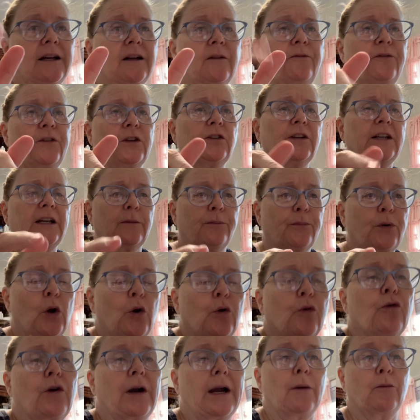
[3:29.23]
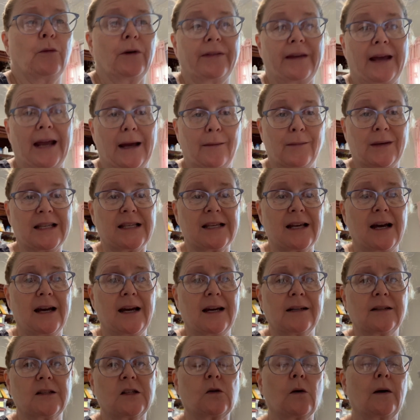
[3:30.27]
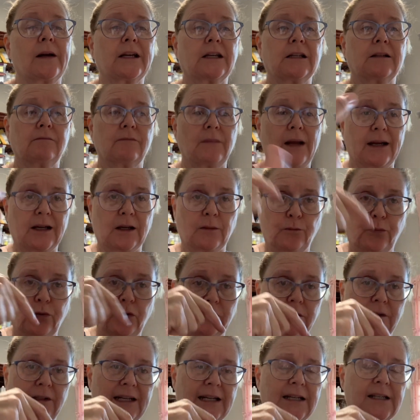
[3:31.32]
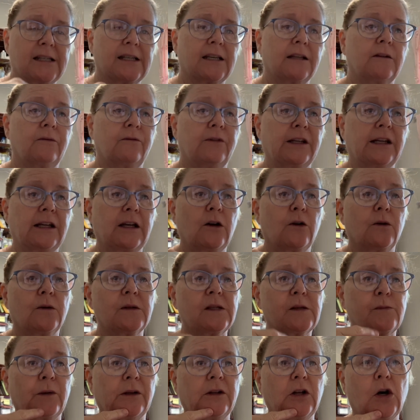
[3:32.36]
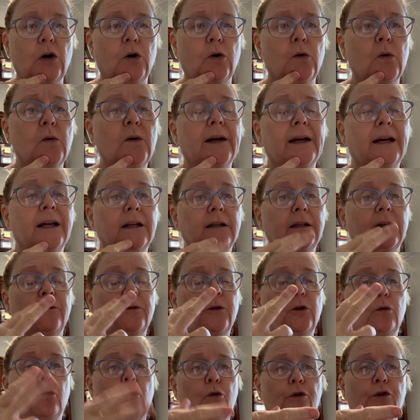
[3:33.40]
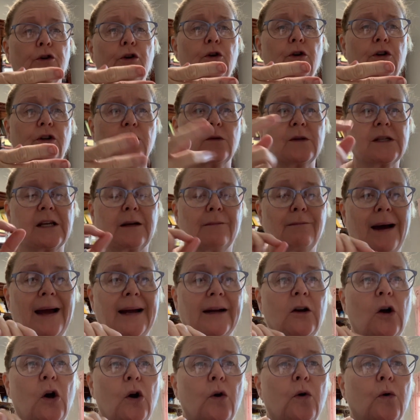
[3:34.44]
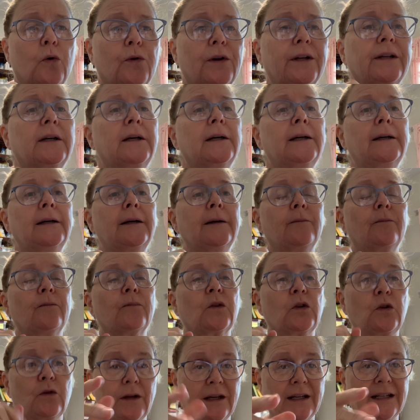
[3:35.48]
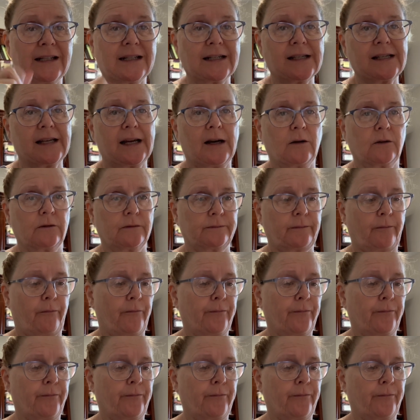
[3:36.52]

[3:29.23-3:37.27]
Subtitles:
affiliate program with Amazon, so I can put links in the videos below, and if you order using my code, you get a discount.